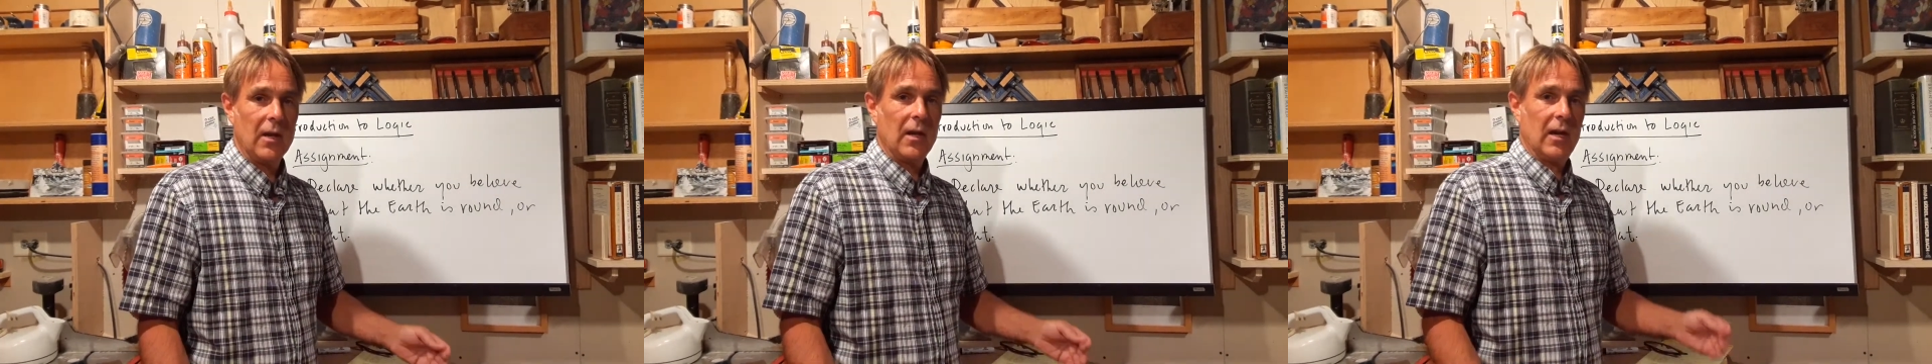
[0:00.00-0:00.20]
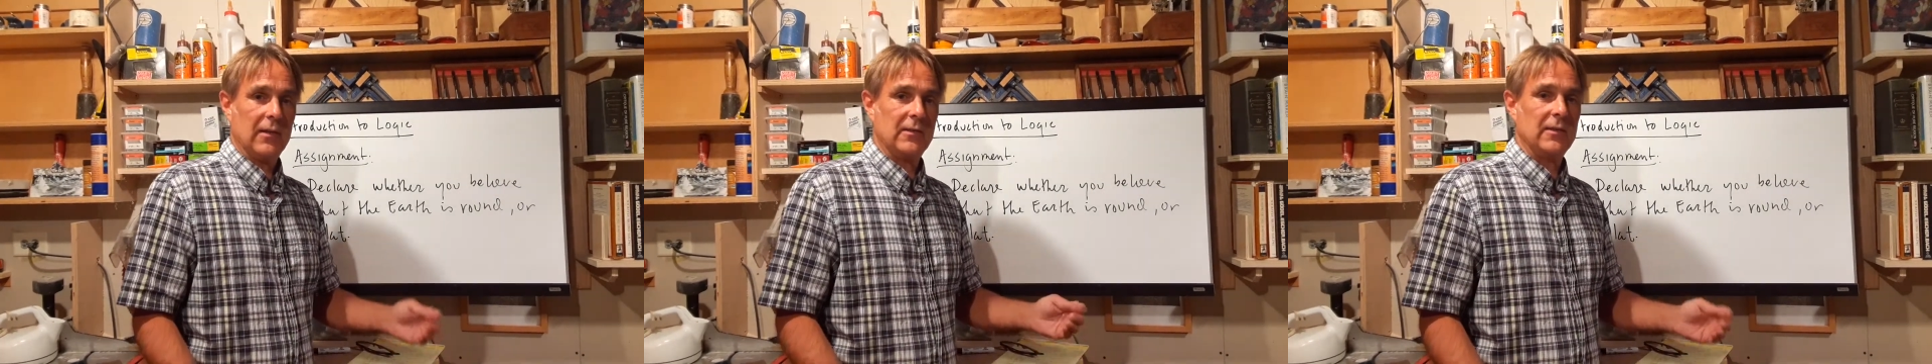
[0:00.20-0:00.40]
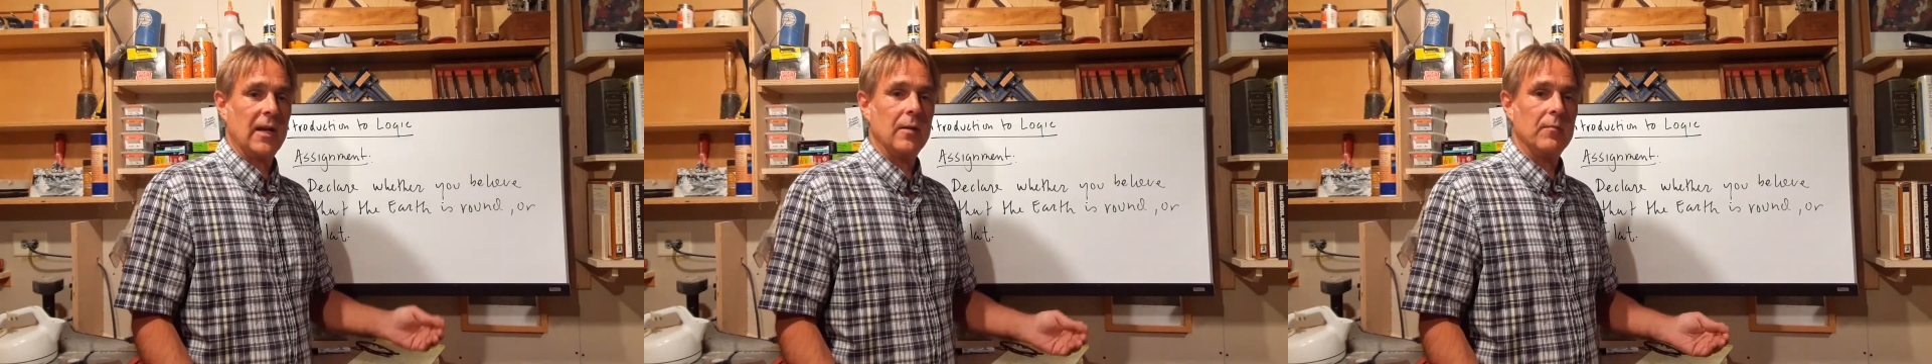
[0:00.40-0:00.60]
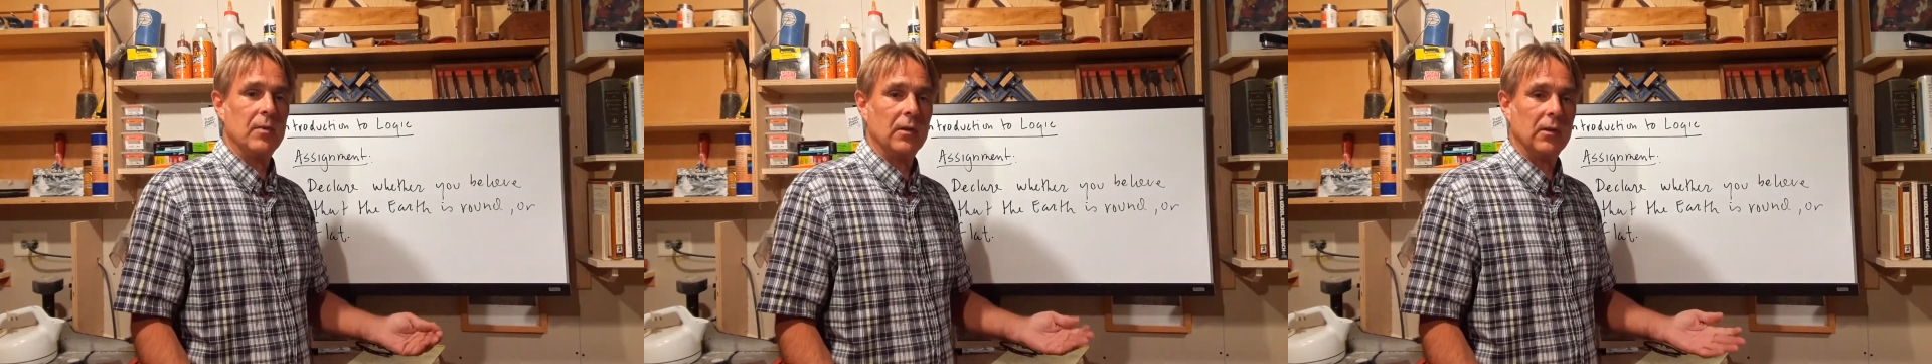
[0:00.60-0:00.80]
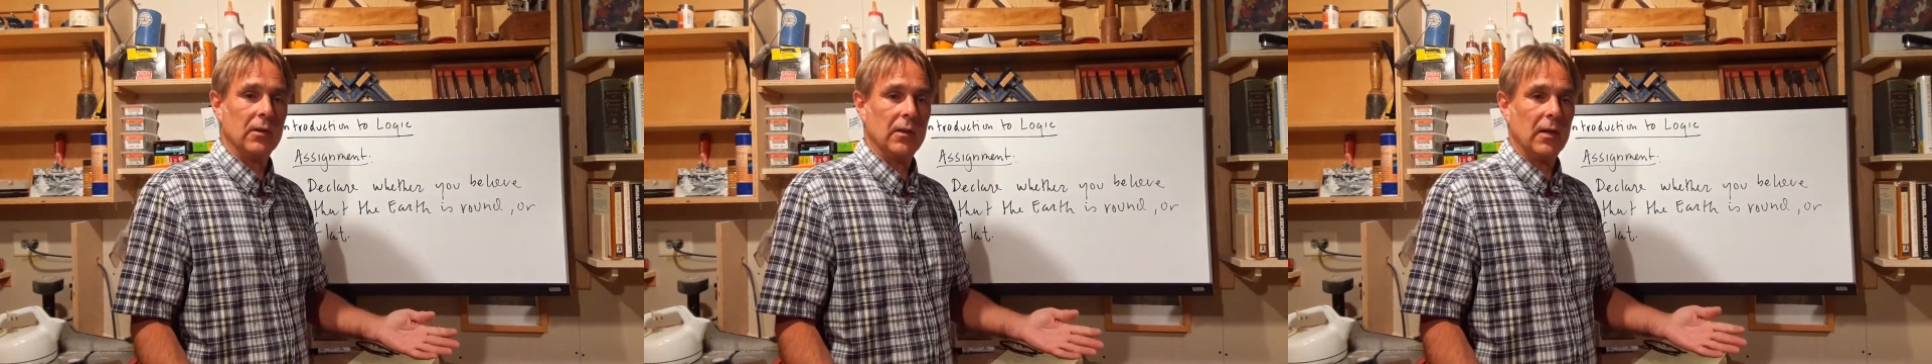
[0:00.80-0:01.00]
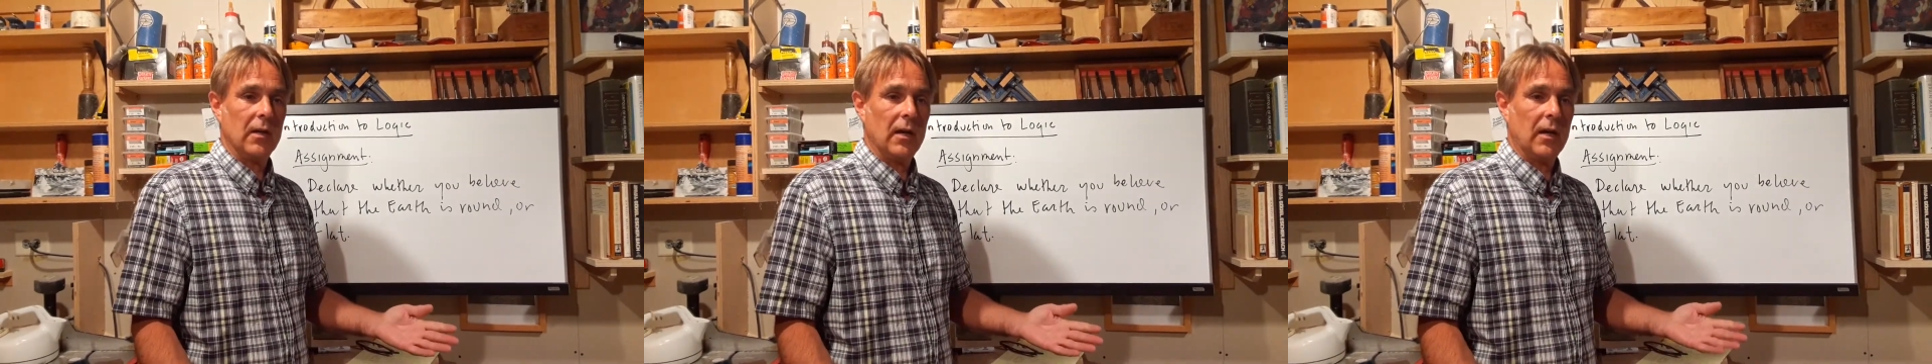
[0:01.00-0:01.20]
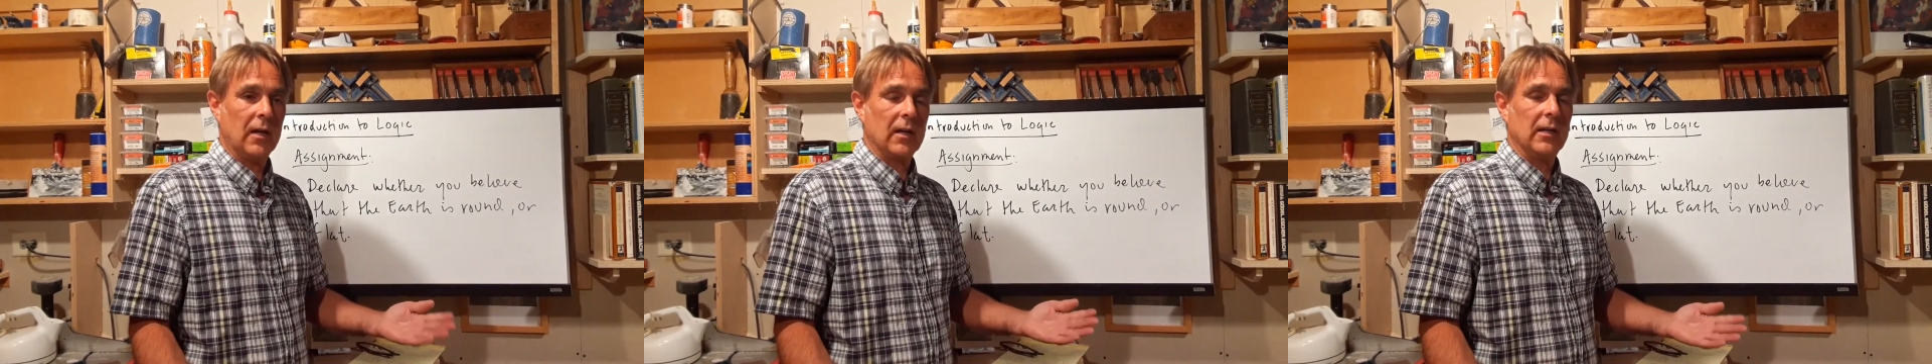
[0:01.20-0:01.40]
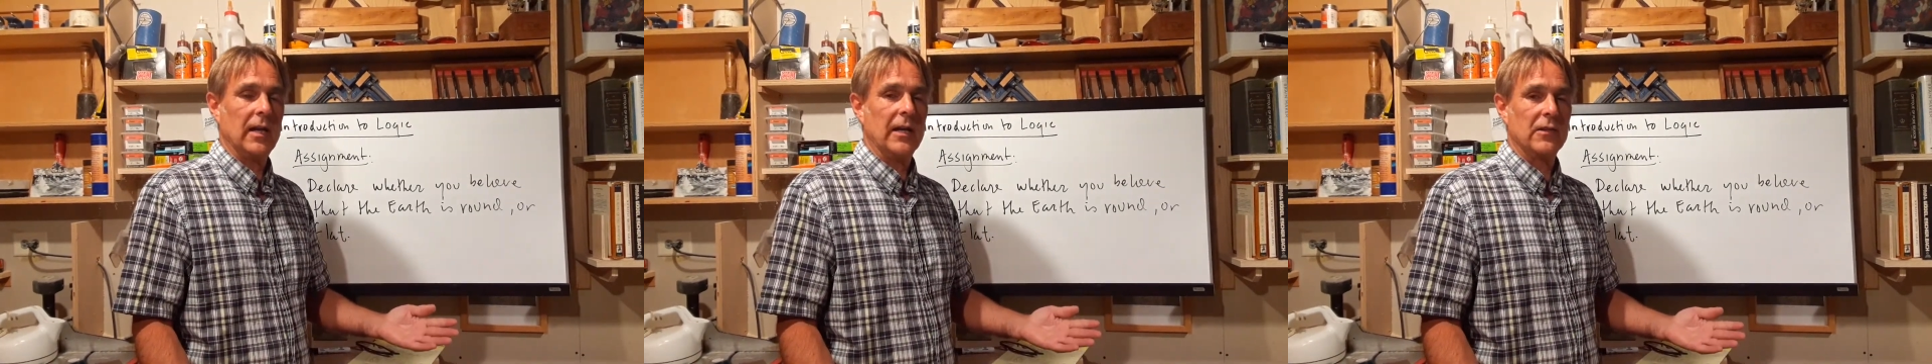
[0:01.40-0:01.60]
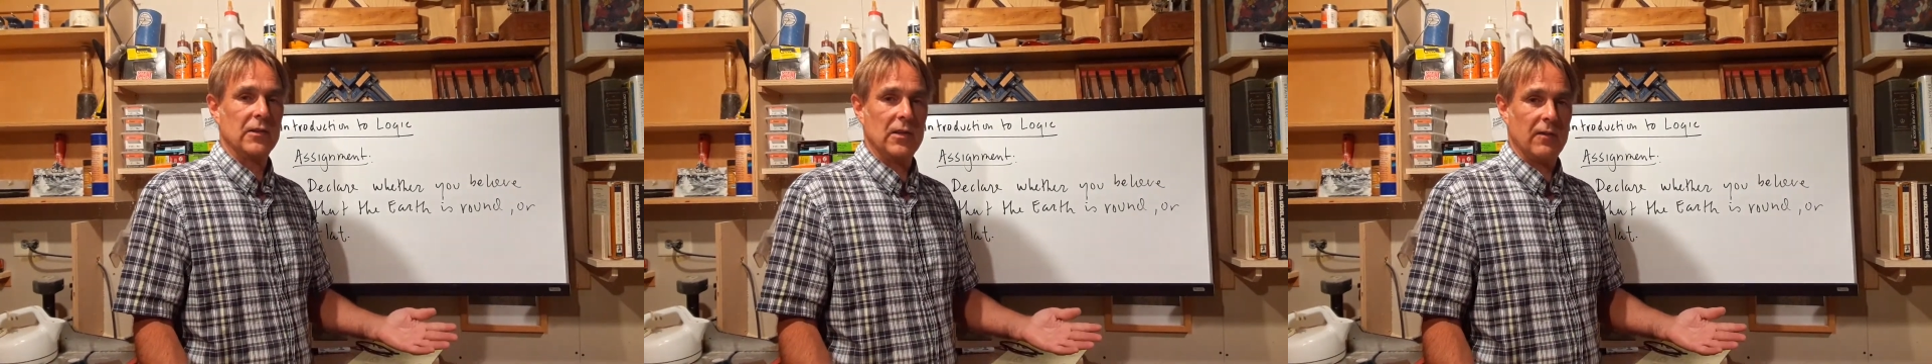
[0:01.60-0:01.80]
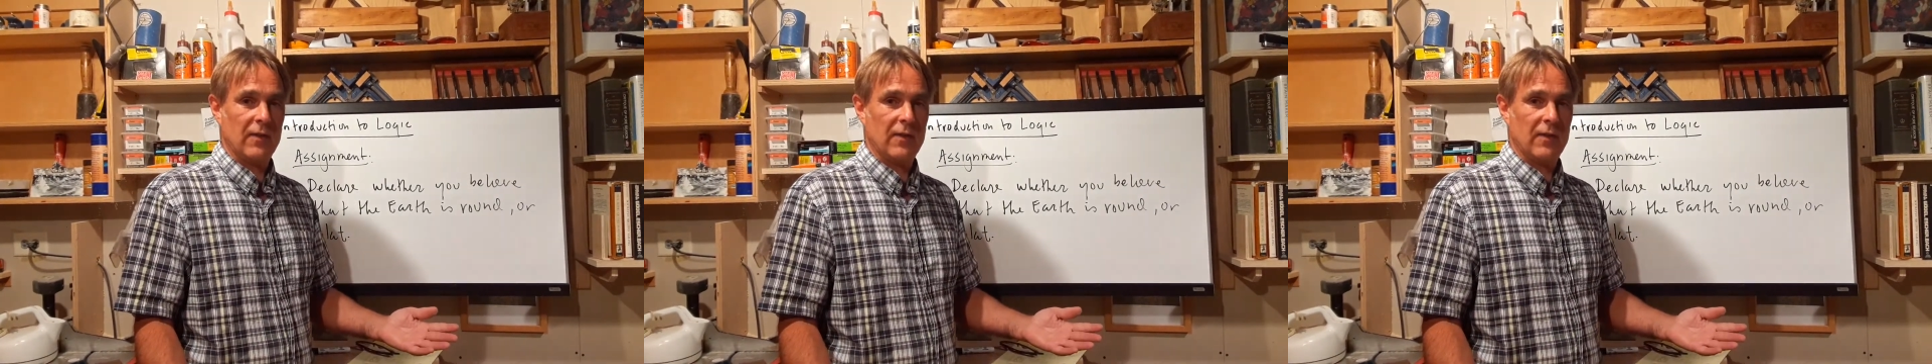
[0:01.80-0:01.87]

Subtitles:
assemble a collection of